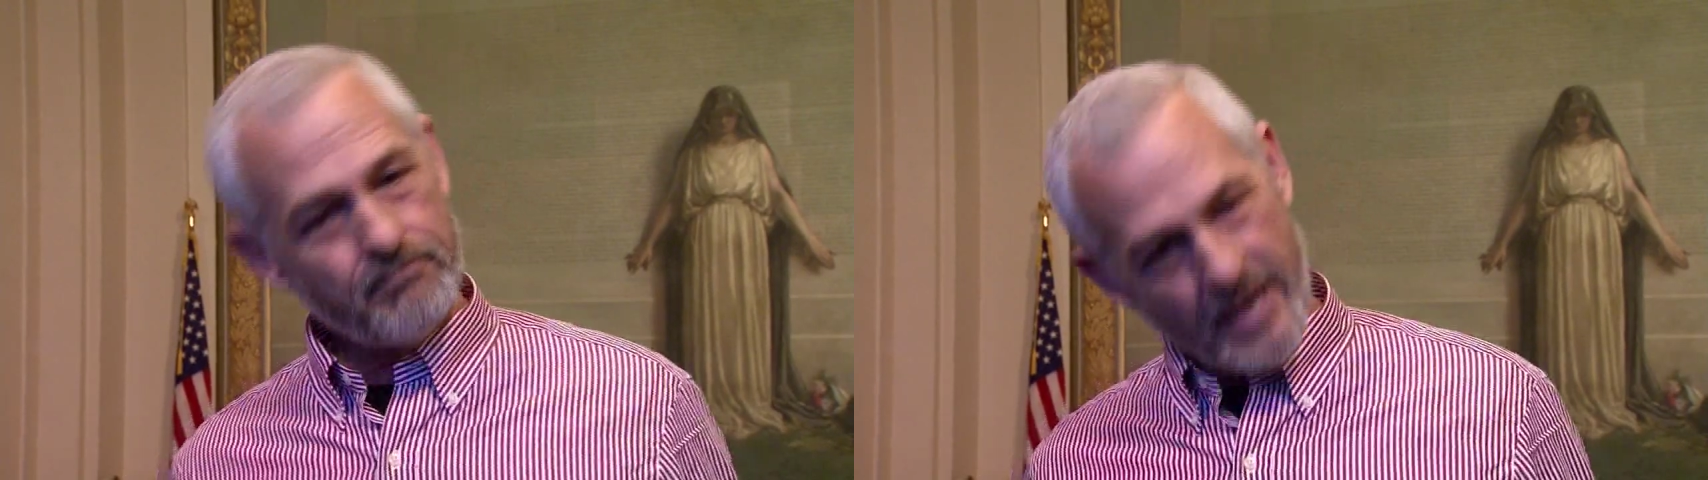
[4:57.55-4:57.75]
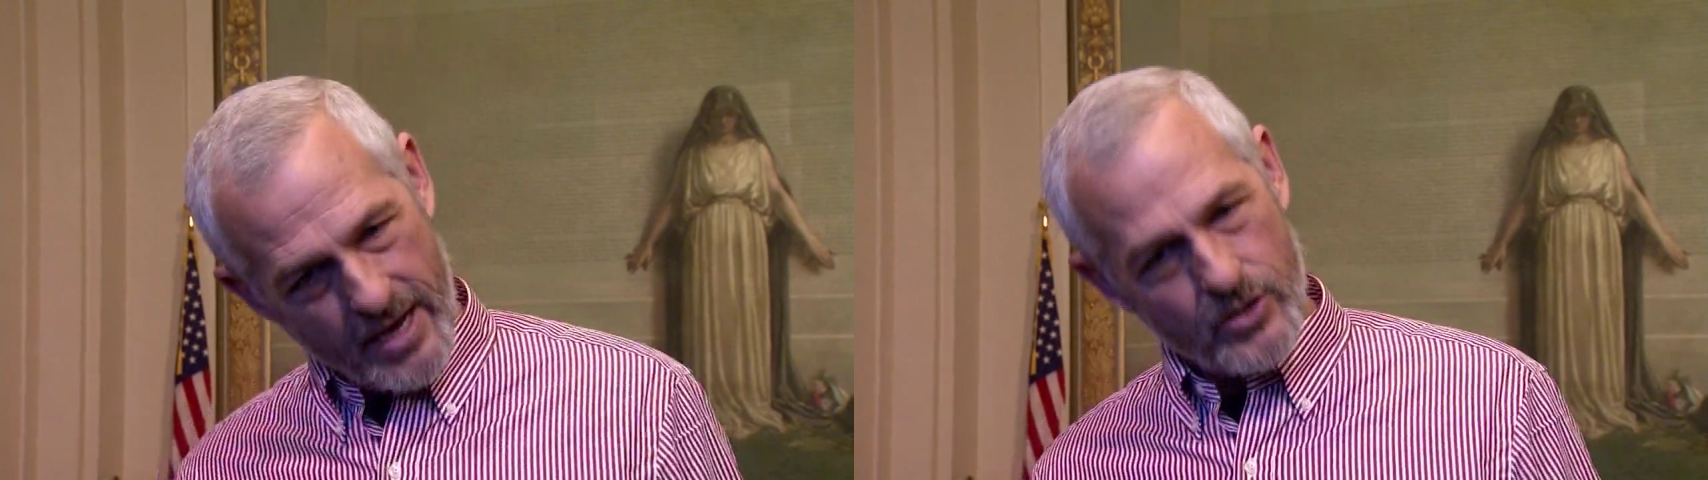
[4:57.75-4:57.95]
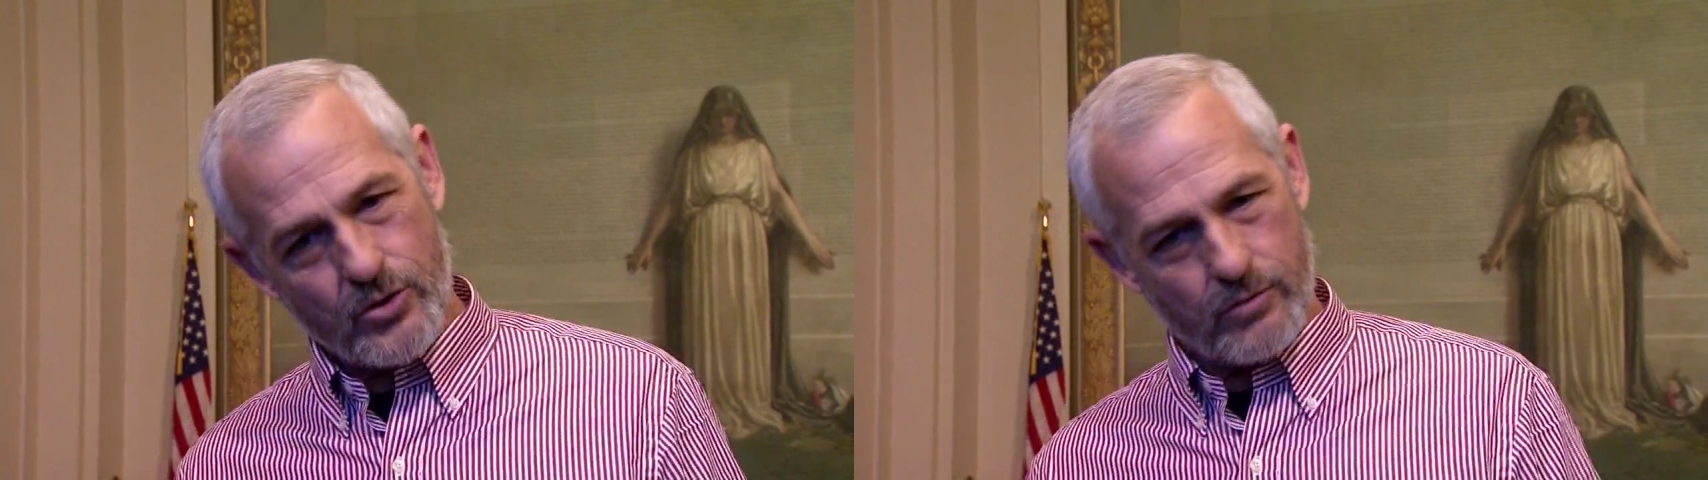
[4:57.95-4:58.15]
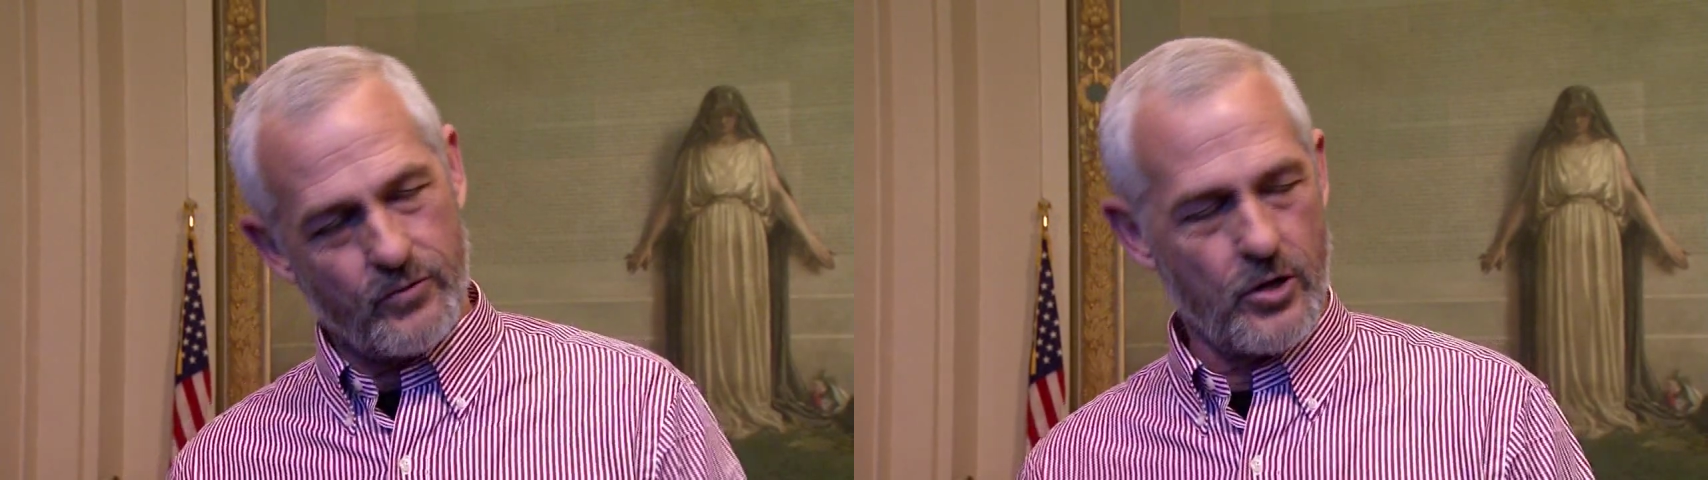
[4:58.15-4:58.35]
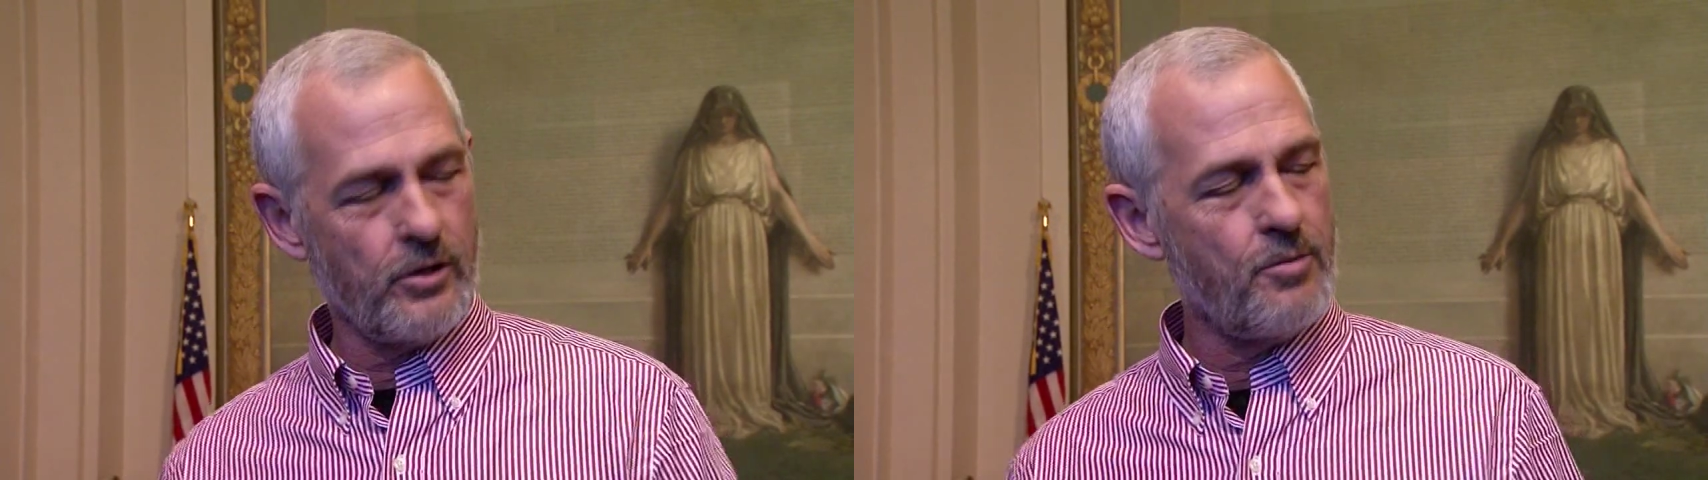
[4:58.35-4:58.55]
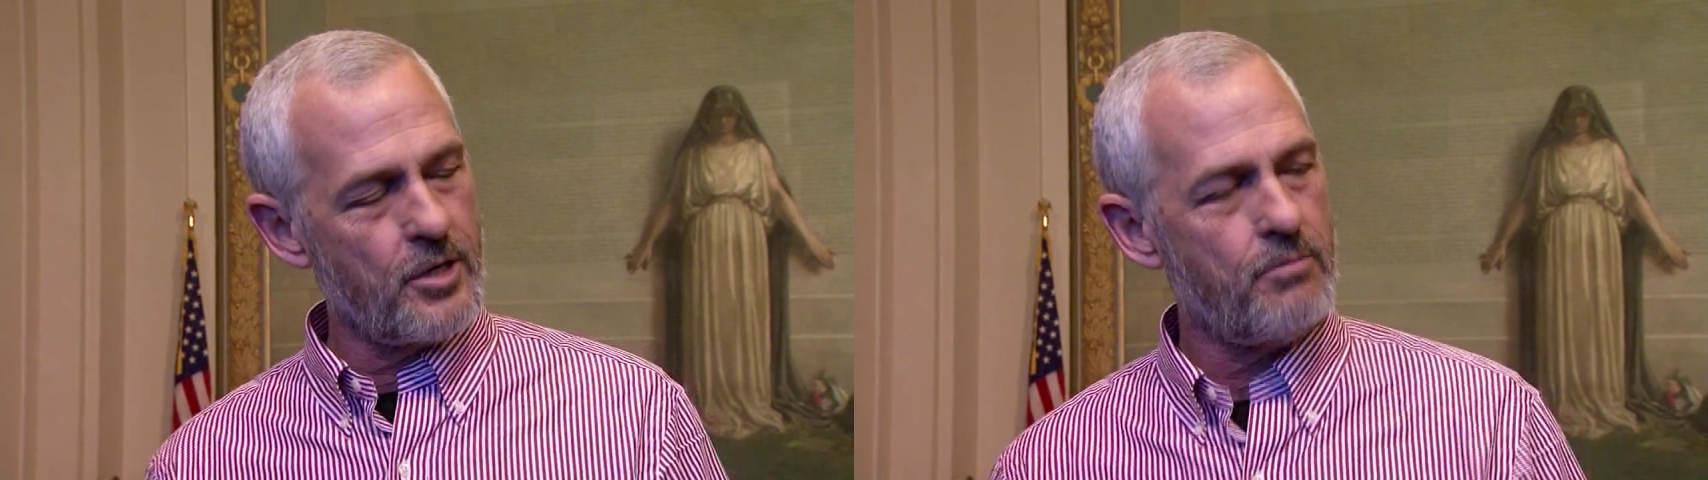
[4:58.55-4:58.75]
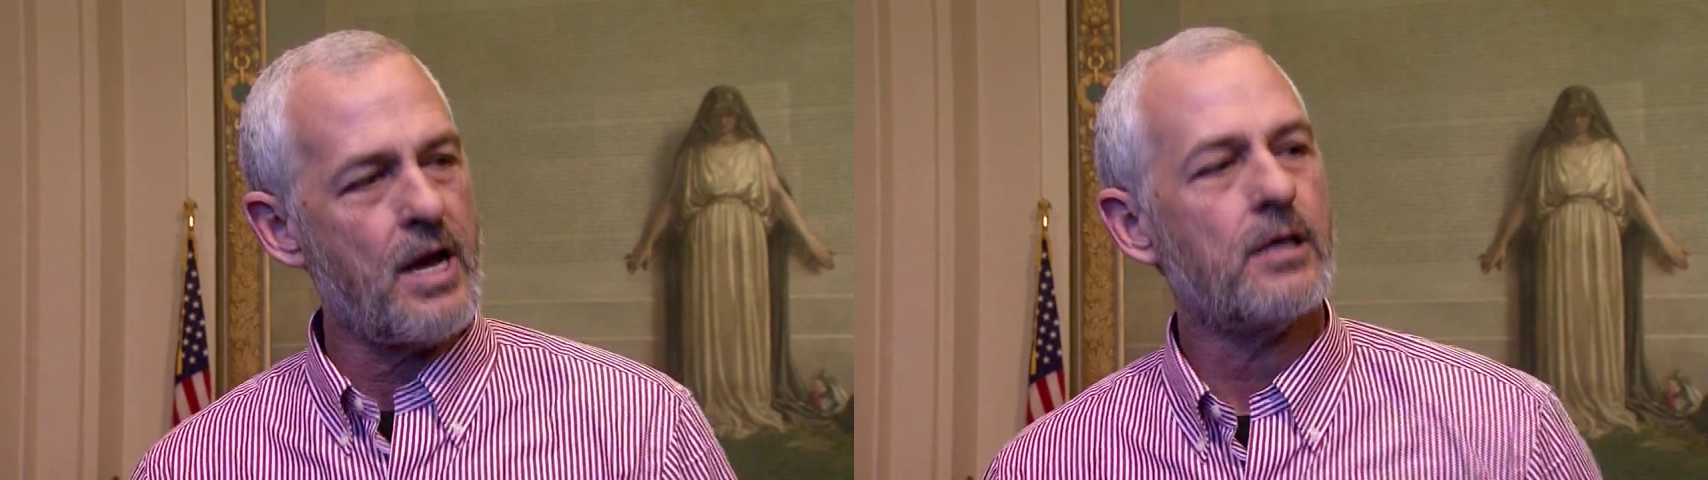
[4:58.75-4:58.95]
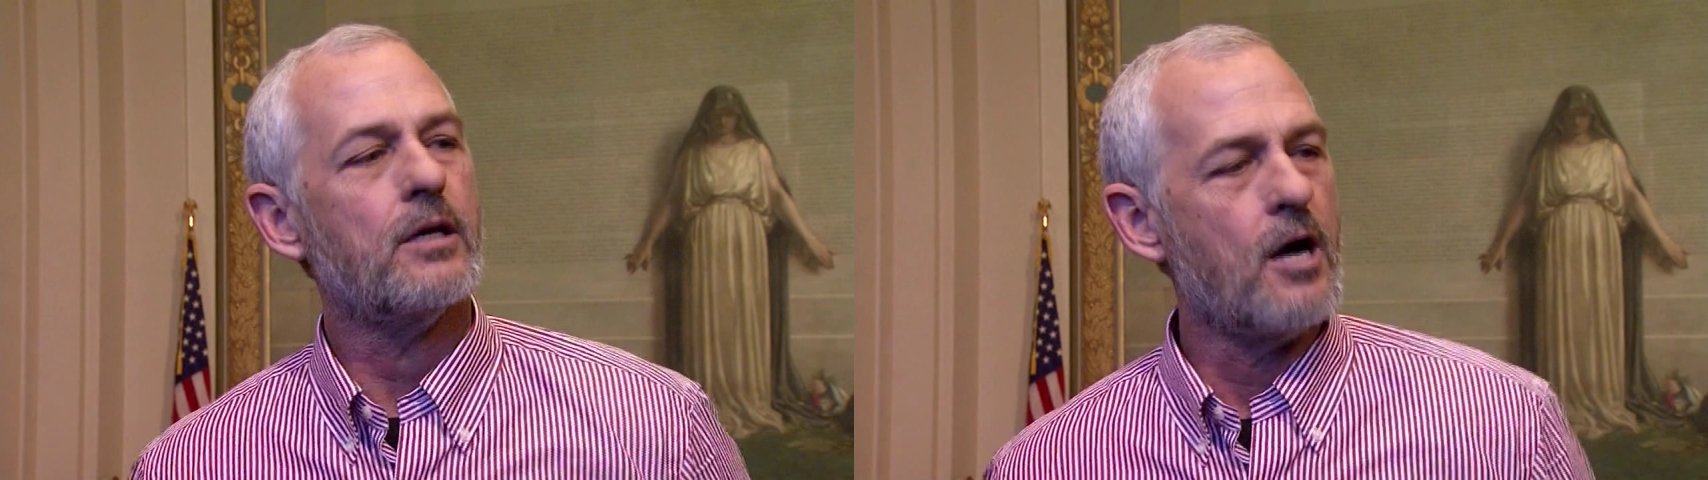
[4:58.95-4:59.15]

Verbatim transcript: has very limited banking